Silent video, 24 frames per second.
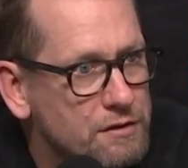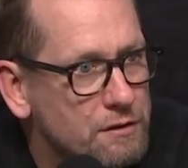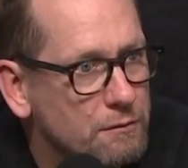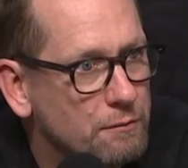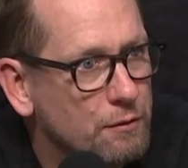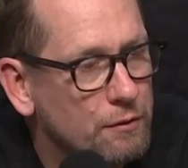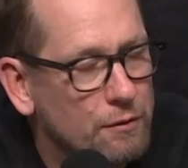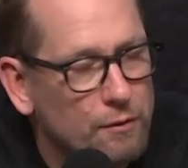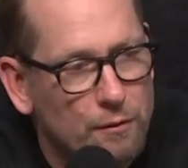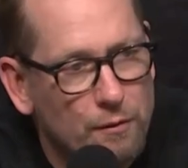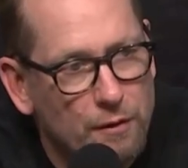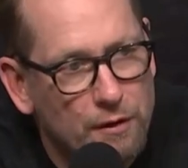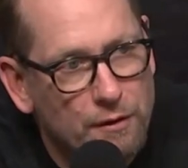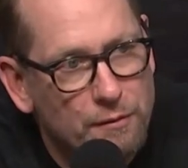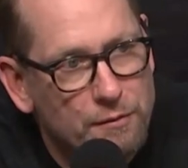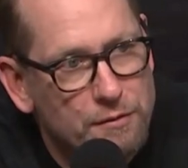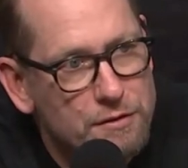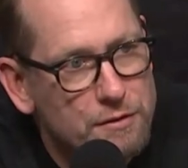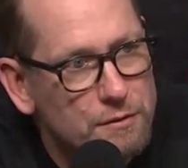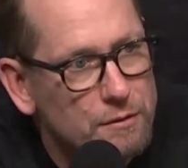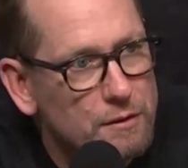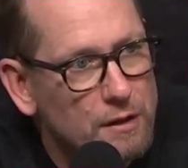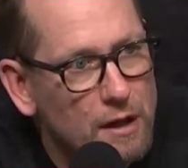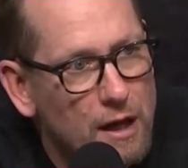similar to what he
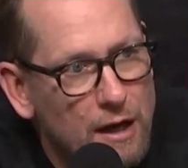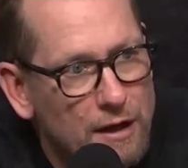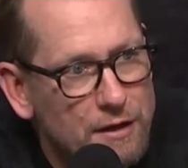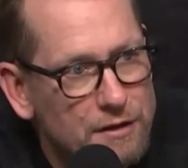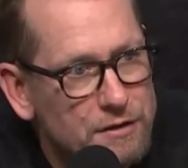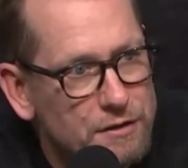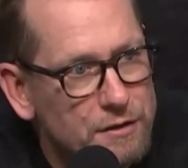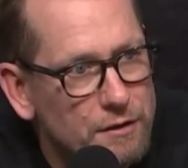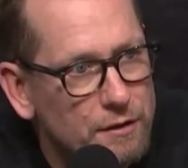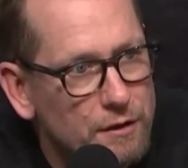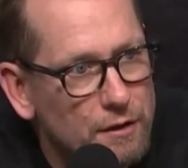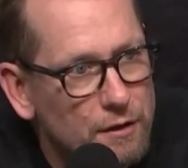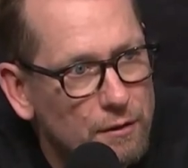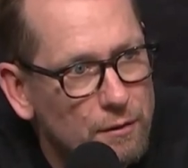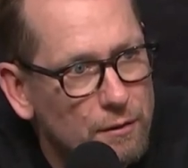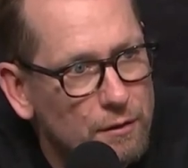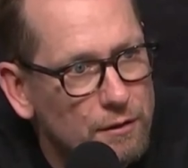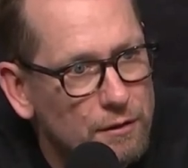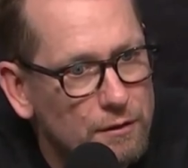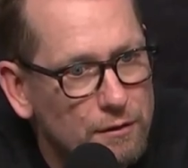was doing last year, you know,